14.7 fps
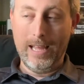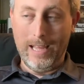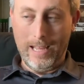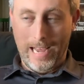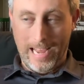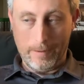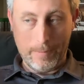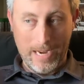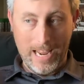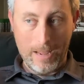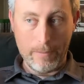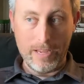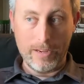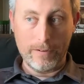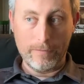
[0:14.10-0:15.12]
I've been
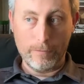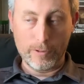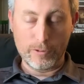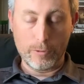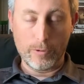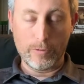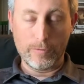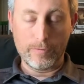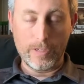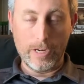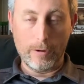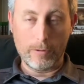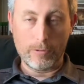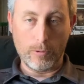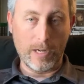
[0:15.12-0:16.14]
aiming for sort of,
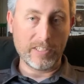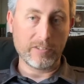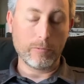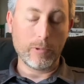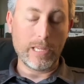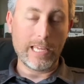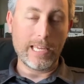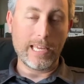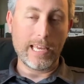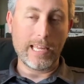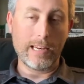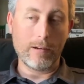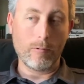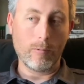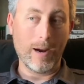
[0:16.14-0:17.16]
twice a week,
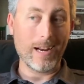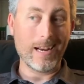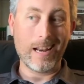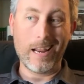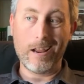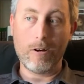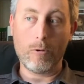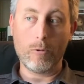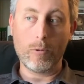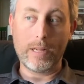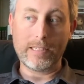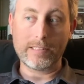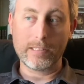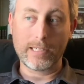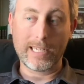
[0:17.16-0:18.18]
and right now
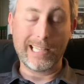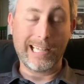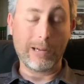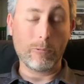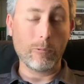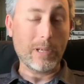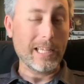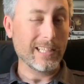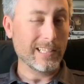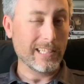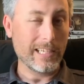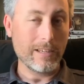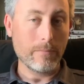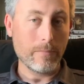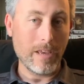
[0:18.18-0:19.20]
it's looking like
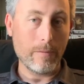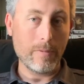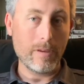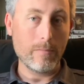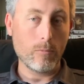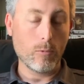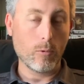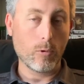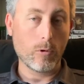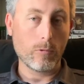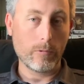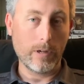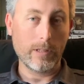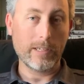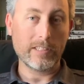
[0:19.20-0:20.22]
weekly, maybe more
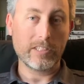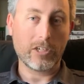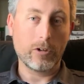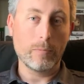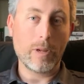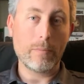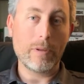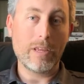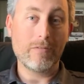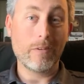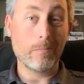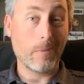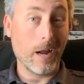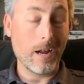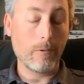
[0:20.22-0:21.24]
realistic, or maybe
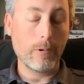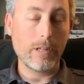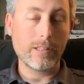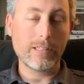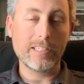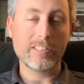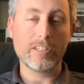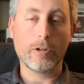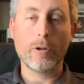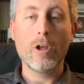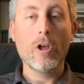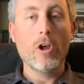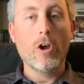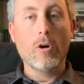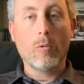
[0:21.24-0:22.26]
even bi-weekly. So
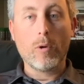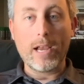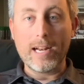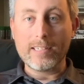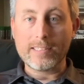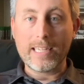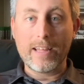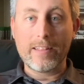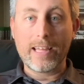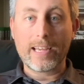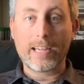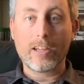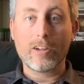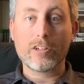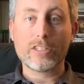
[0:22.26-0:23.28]
we'll kind of see how
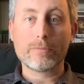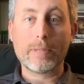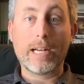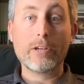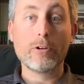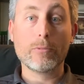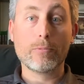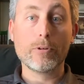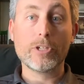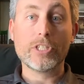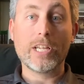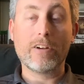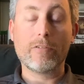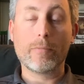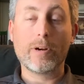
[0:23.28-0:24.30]
that goes, but I do
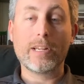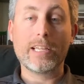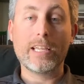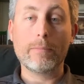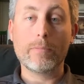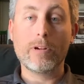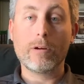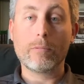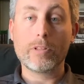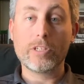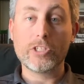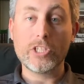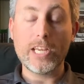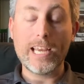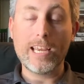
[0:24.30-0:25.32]
appreciate everybody keeping up with the
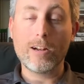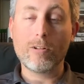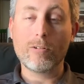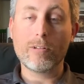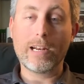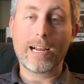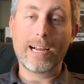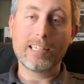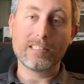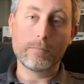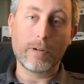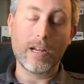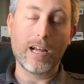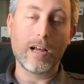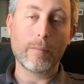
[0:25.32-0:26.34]
channel, and I got
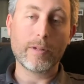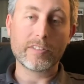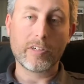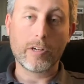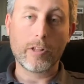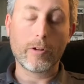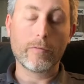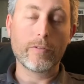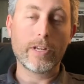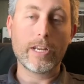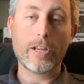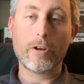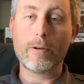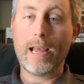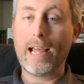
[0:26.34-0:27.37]
some comments on another
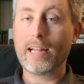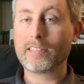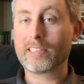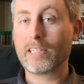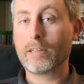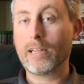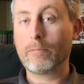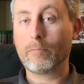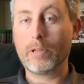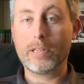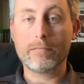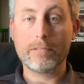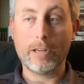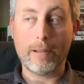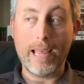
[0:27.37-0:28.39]
video asking
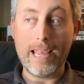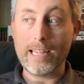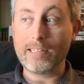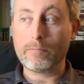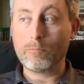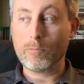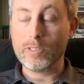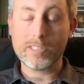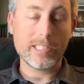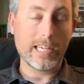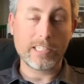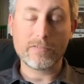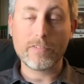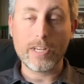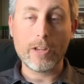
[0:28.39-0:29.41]
when, hey, when's the
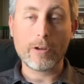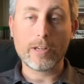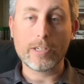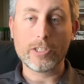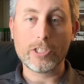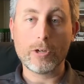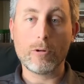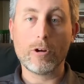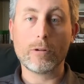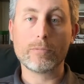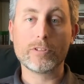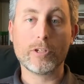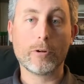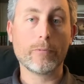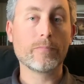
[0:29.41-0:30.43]
next video going to show up?
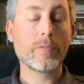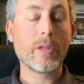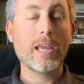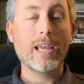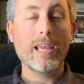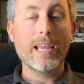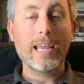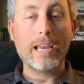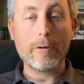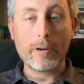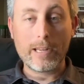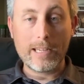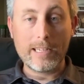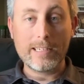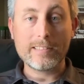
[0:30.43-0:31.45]
So here
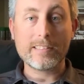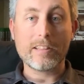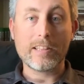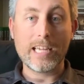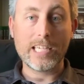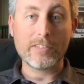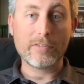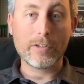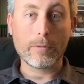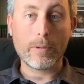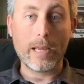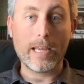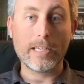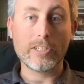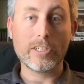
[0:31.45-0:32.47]
it is. Thanks for your
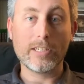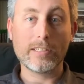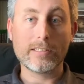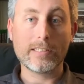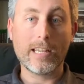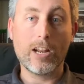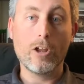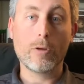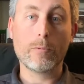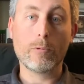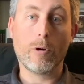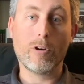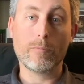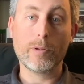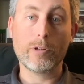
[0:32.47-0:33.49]
patience, and I hope you
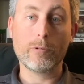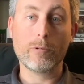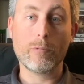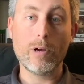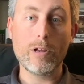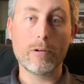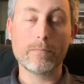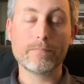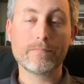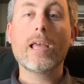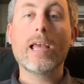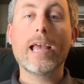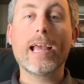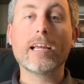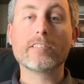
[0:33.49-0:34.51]
all have been doing well.
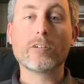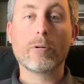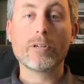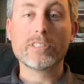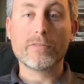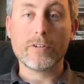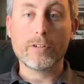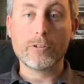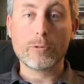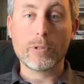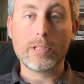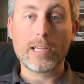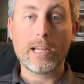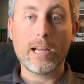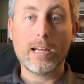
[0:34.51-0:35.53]
Hey, as always, if you're
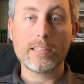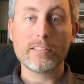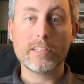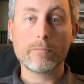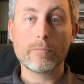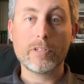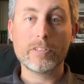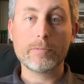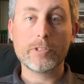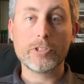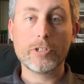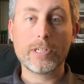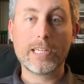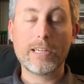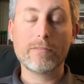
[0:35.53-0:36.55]
enjoying the content, please be
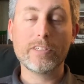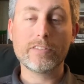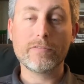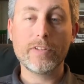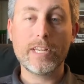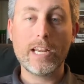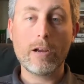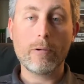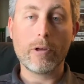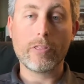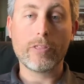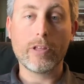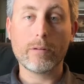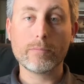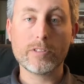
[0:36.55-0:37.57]
sure to give this video a
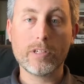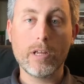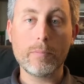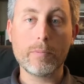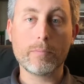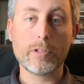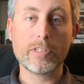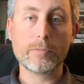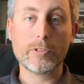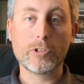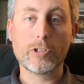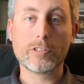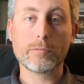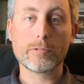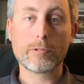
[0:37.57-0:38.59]
thumbs up, and please be
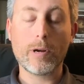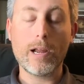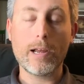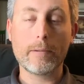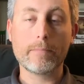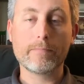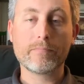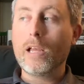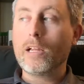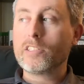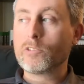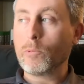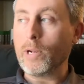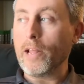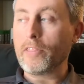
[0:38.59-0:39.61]
sure to subscribe.
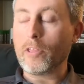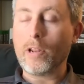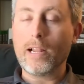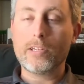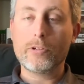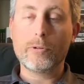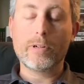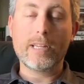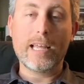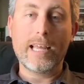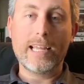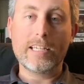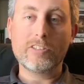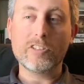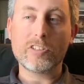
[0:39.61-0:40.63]
So what I thought I'd do
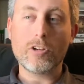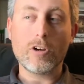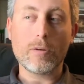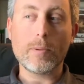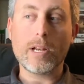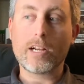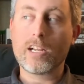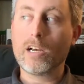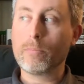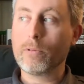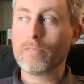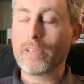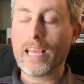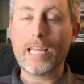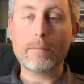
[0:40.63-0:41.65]
today is just talk about a couple
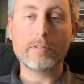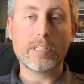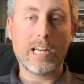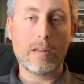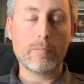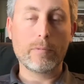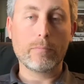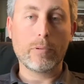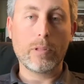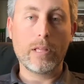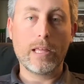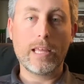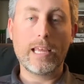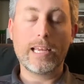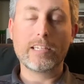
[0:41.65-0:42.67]
of games that I've been
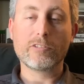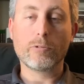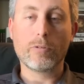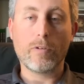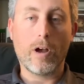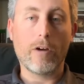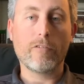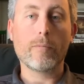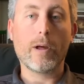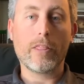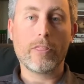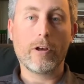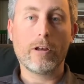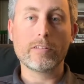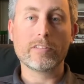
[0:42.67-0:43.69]
playing and sort of offer my
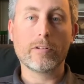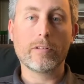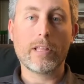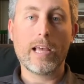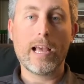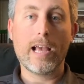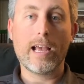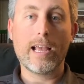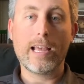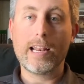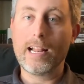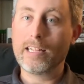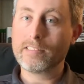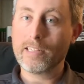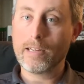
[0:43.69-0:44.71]
thoughts on that, and
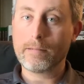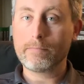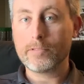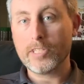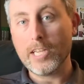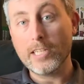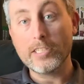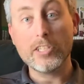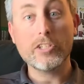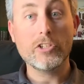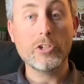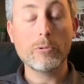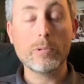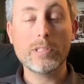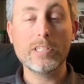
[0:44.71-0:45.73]
as I tend to
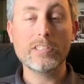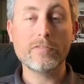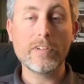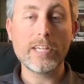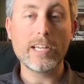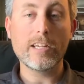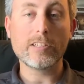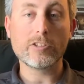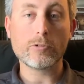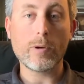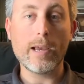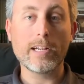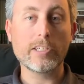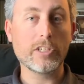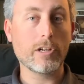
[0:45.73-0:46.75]
do with these videos,
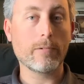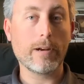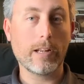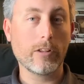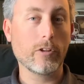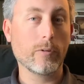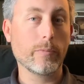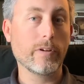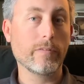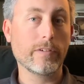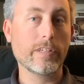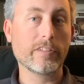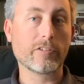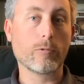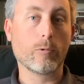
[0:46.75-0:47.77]
try to generate a little bit of
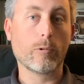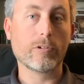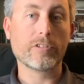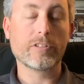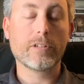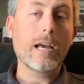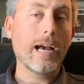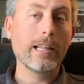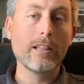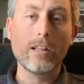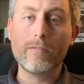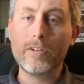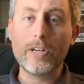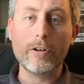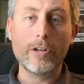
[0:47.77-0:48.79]
discourse. I'd
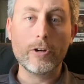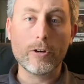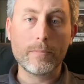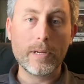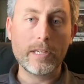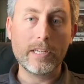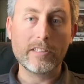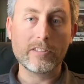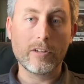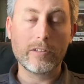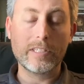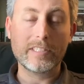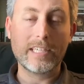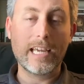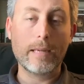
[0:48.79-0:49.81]
love to hear your opinions on
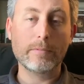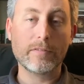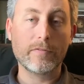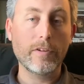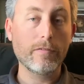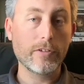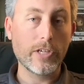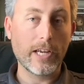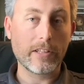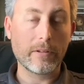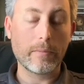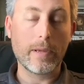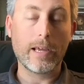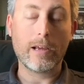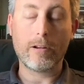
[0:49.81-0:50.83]
these games if you've checked
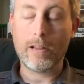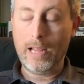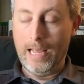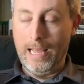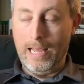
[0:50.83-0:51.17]
them out.